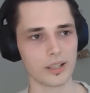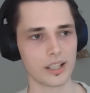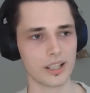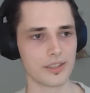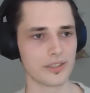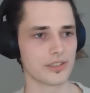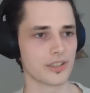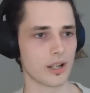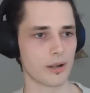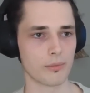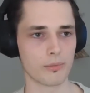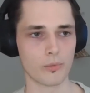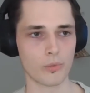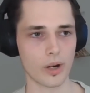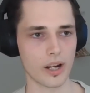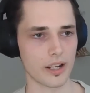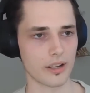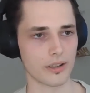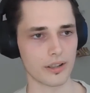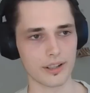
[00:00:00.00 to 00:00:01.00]
in some
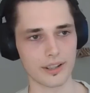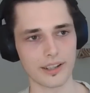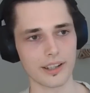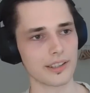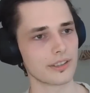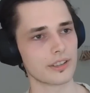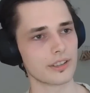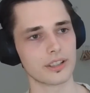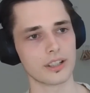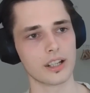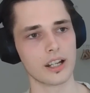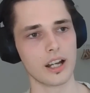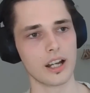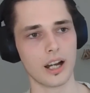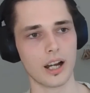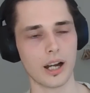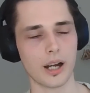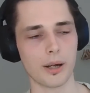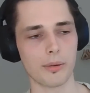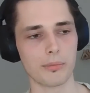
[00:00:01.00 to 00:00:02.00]
way or another.
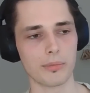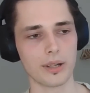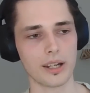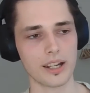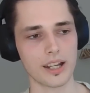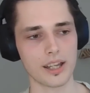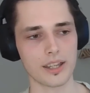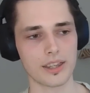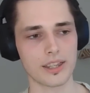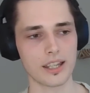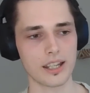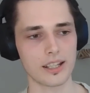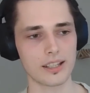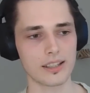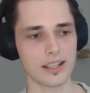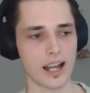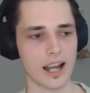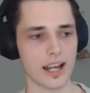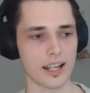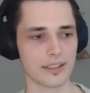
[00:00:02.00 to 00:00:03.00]
And I
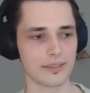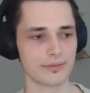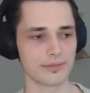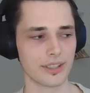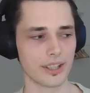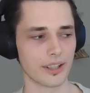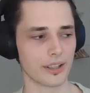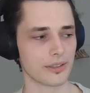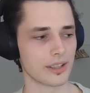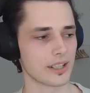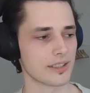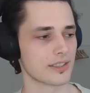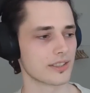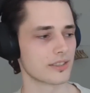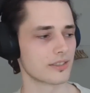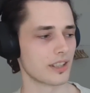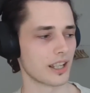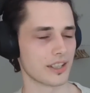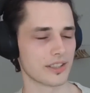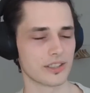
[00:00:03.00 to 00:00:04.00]
think that,
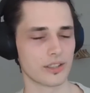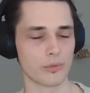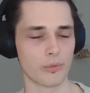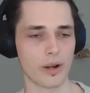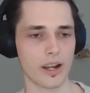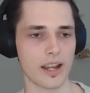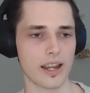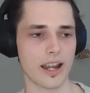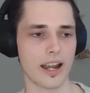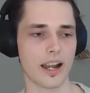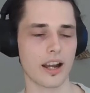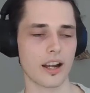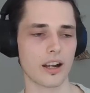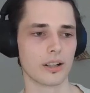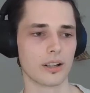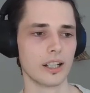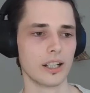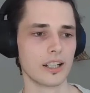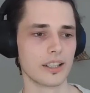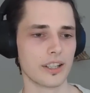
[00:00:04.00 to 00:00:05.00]
that's the way
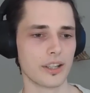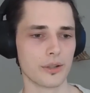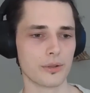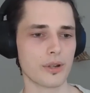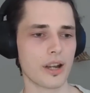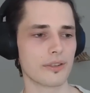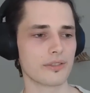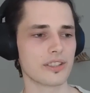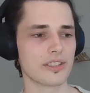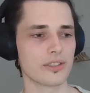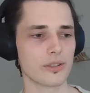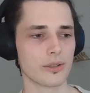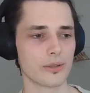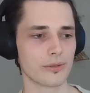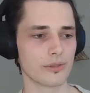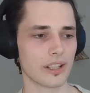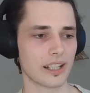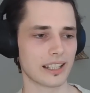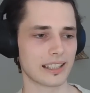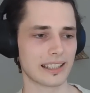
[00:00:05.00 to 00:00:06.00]
how, you have this sort
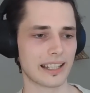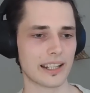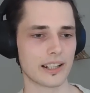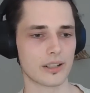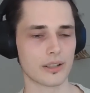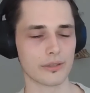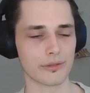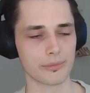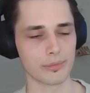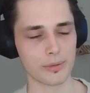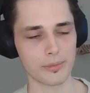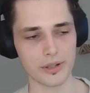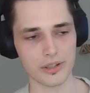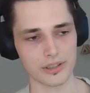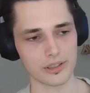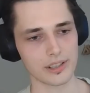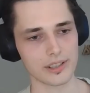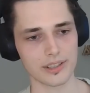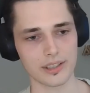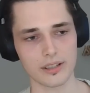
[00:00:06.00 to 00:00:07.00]
of like layer of
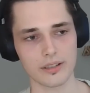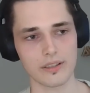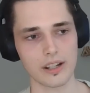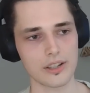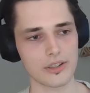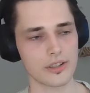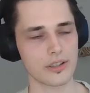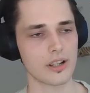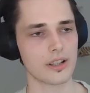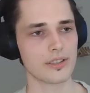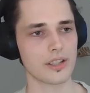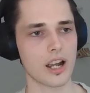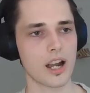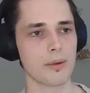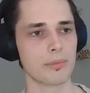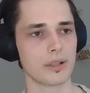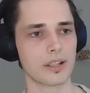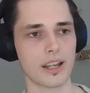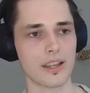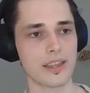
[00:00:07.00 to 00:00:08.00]
permissionless innovation on
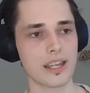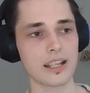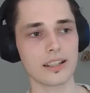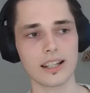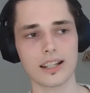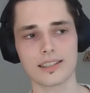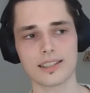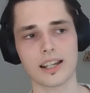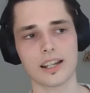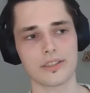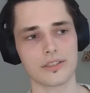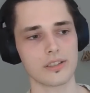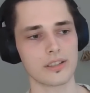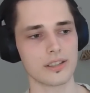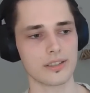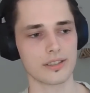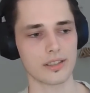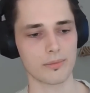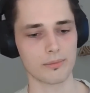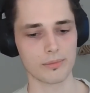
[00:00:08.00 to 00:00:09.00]
top. And I think that's
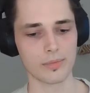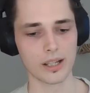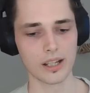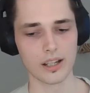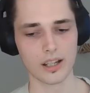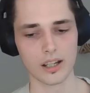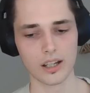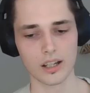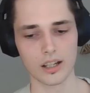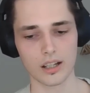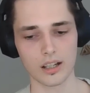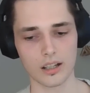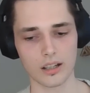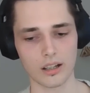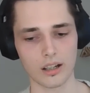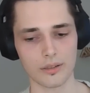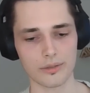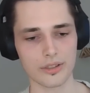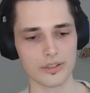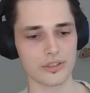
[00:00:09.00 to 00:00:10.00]
actually some
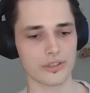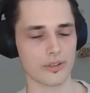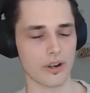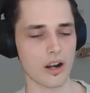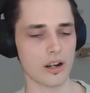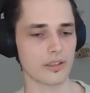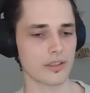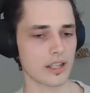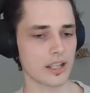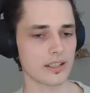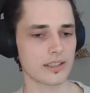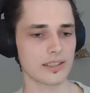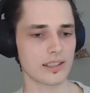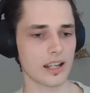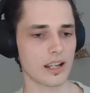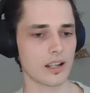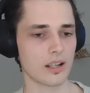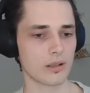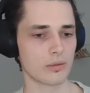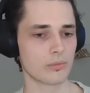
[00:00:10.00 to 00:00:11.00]
of the strong things
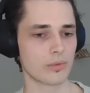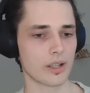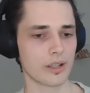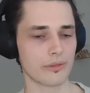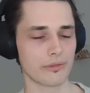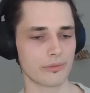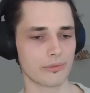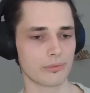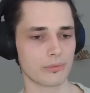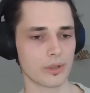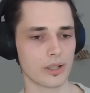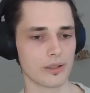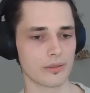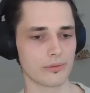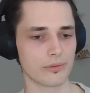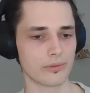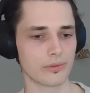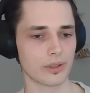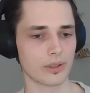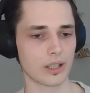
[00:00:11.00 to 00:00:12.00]
that with
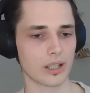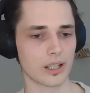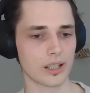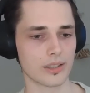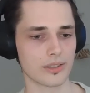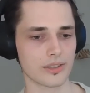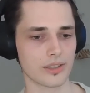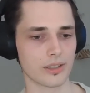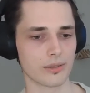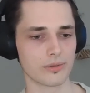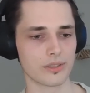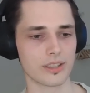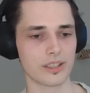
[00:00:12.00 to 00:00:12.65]
sort of